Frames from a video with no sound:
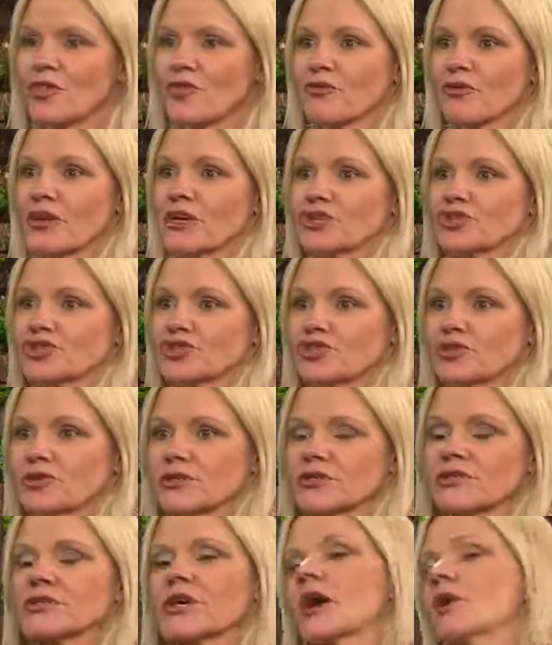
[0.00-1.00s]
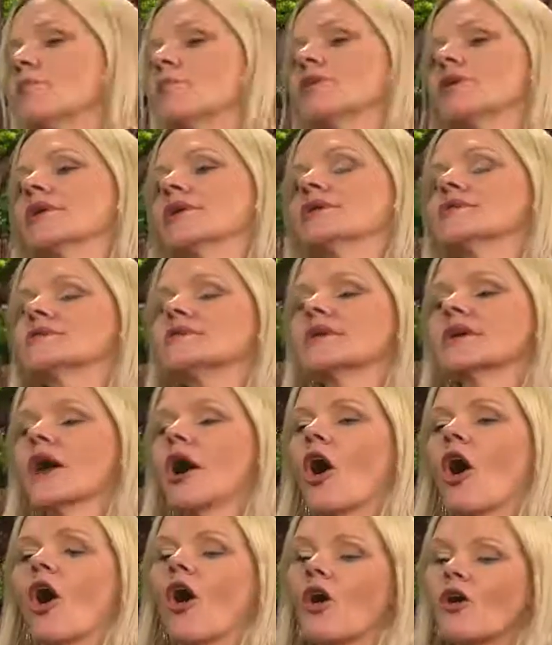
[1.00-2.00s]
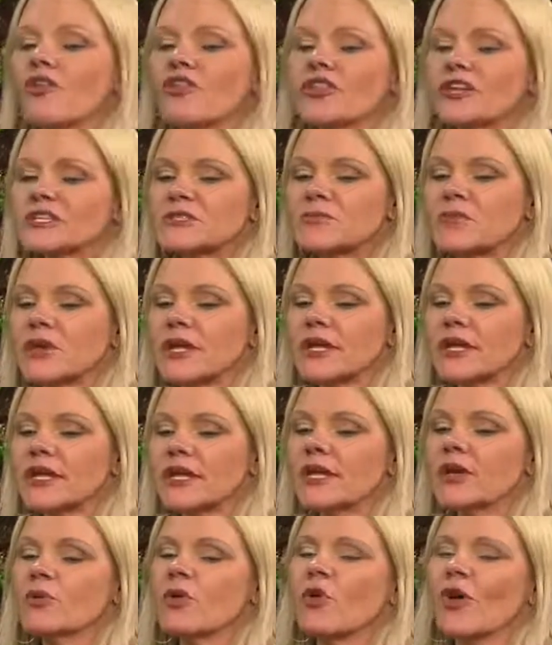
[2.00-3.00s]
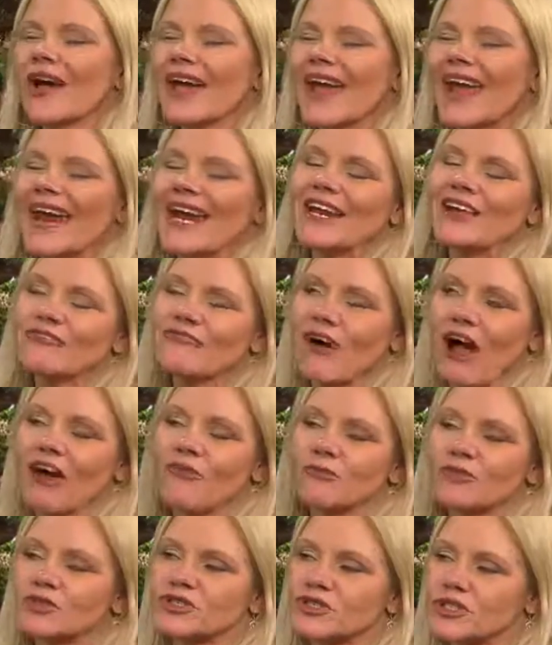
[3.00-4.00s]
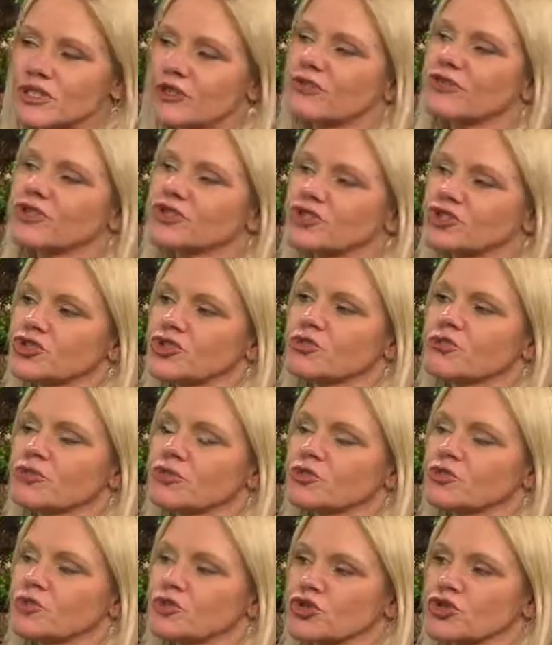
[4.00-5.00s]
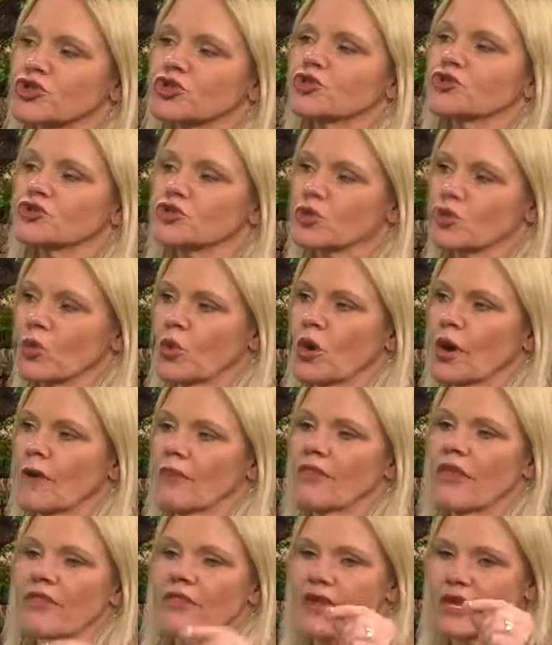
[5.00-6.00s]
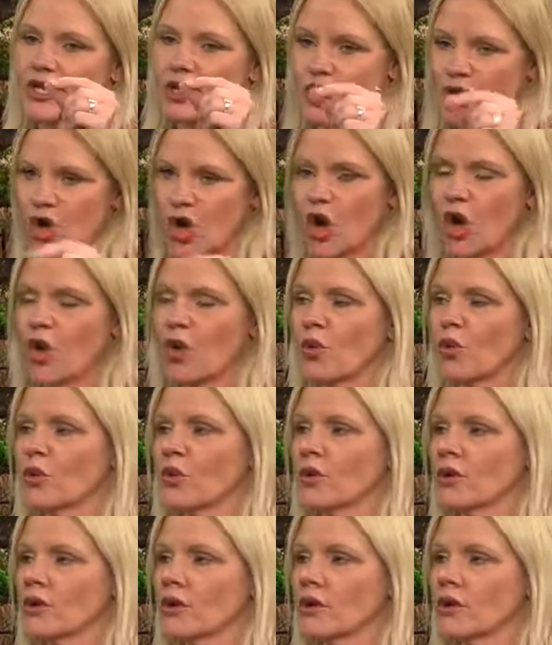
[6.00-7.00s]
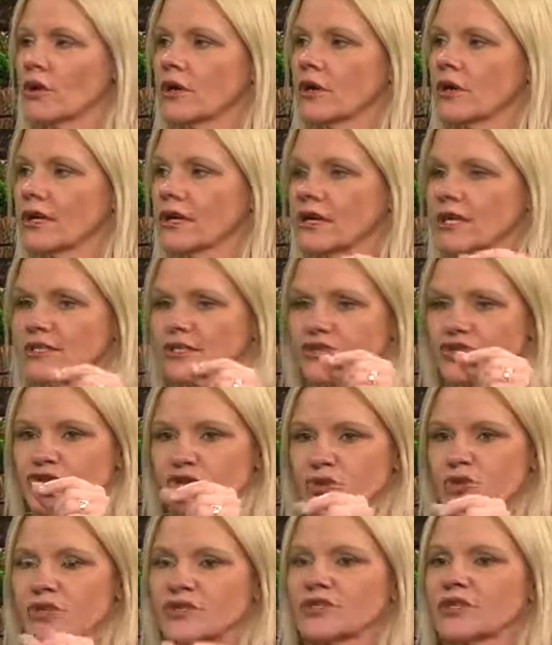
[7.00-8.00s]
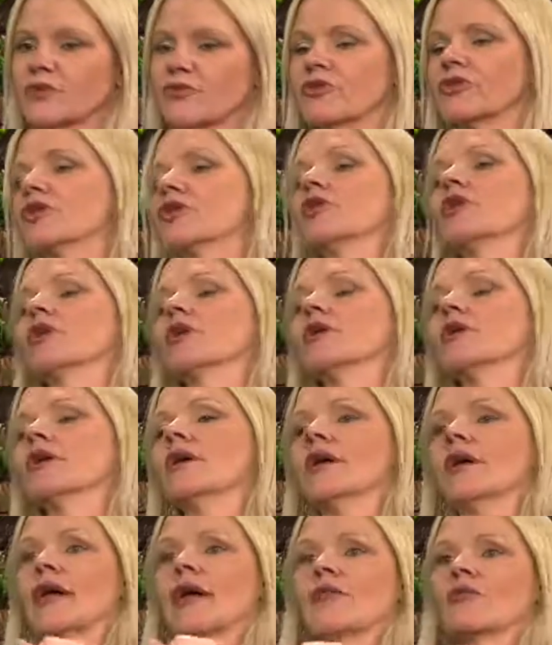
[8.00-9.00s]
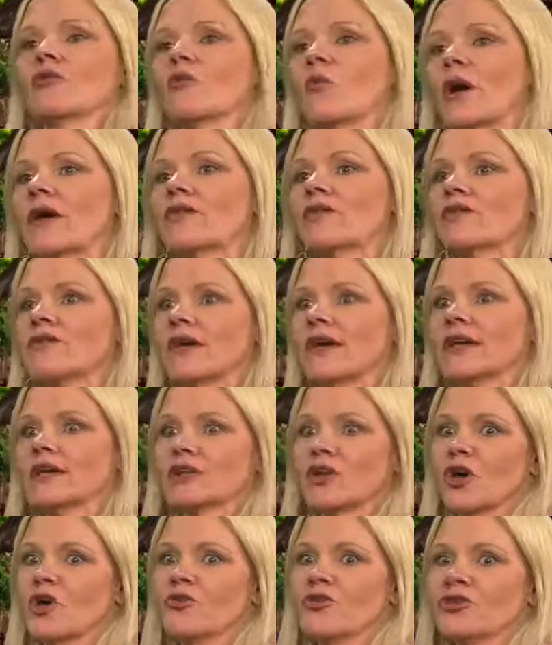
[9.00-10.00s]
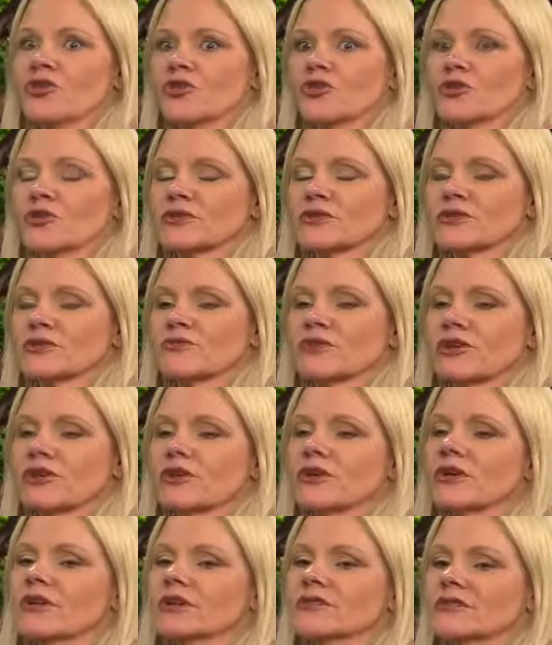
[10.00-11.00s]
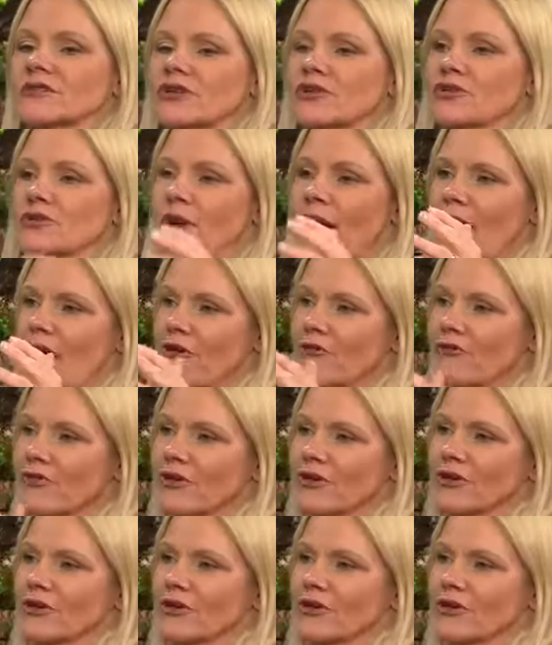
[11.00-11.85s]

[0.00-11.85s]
3 insurance companies, all things being equal, 85% of consumers will choose the one that they know is doing something good. And the way that they can know that you're doing something good is that you have